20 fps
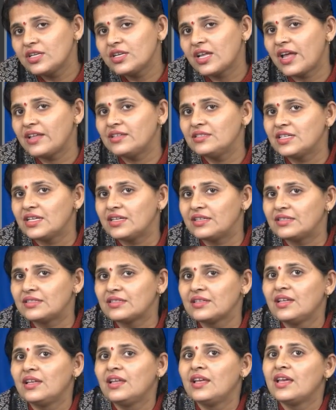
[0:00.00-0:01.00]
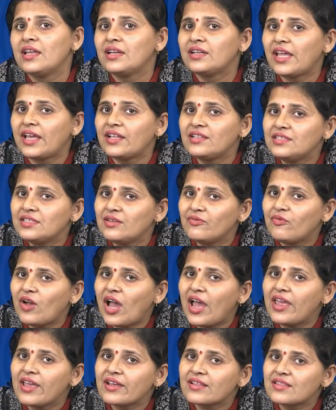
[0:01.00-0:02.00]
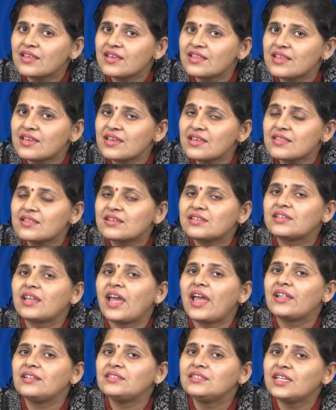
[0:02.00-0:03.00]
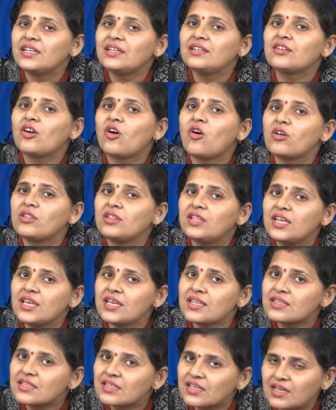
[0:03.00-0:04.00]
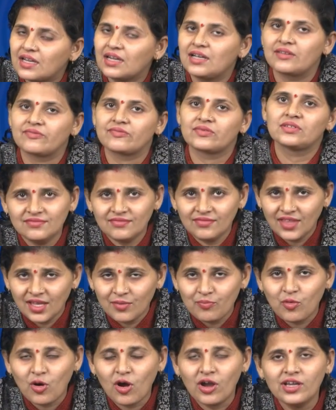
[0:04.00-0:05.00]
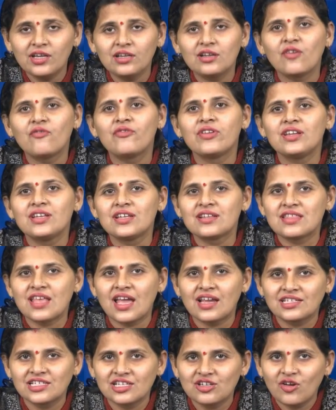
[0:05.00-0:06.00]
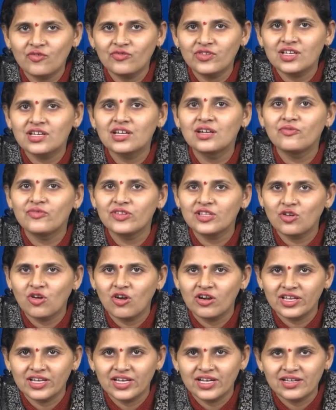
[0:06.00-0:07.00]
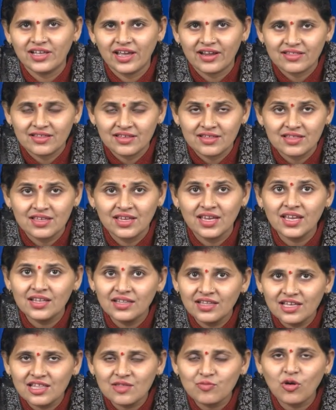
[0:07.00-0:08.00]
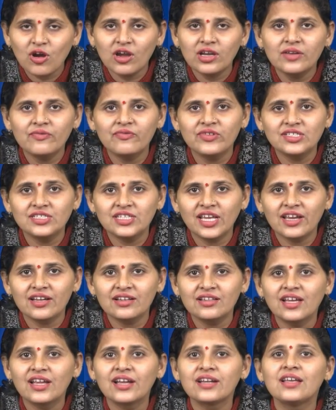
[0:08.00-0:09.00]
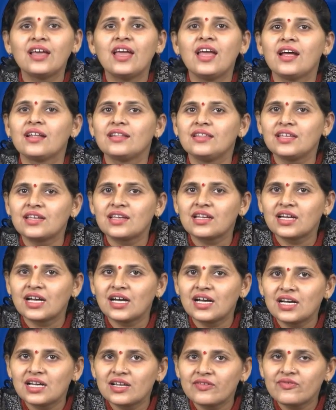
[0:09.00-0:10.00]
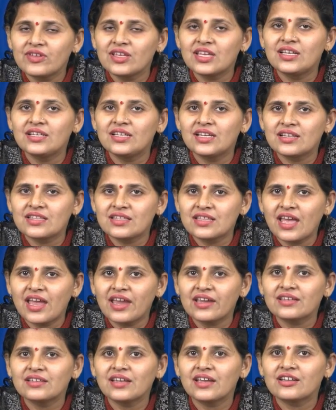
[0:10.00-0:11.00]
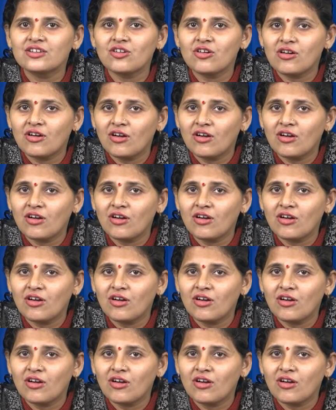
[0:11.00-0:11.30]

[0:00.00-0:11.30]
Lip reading: tangent. Y-axis is tangent on this curve. The point of intersection of the curve with coordinate axis. In this point we check that the curve intersect at